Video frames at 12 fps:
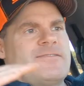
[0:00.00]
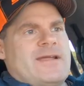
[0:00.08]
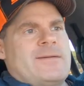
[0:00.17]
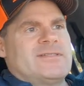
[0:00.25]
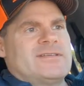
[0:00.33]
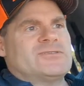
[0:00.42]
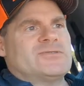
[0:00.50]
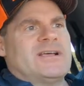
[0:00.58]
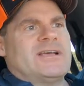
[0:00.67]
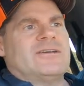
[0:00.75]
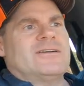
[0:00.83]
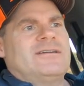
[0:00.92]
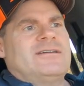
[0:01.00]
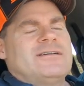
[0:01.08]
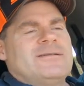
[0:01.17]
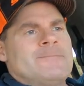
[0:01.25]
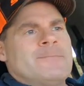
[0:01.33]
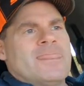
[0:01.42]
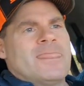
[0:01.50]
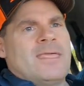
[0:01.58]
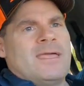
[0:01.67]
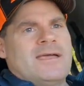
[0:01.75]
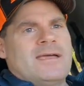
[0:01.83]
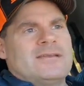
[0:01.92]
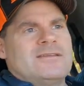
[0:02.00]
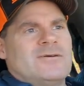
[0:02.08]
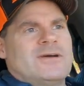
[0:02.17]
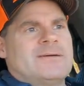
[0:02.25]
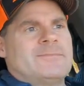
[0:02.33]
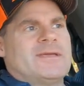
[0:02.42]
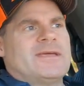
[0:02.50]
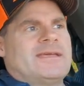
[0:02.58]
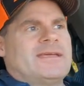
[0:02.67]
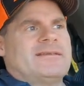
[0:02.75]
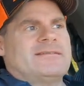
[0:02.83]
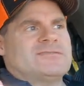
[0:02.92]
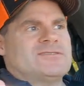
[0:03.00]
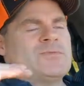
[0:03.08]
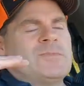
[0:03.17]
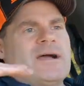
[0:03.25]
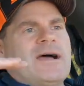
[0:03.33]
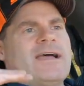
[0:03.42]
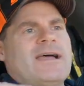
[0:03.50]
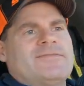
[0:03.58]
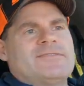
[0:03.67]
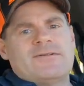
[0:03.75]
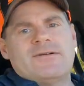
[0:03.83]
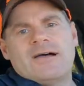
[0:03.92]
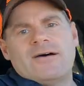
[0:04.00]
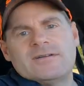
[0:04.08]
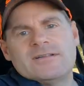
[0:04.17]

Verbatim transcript: frame of the trailer. And you end up getting super high off the ground.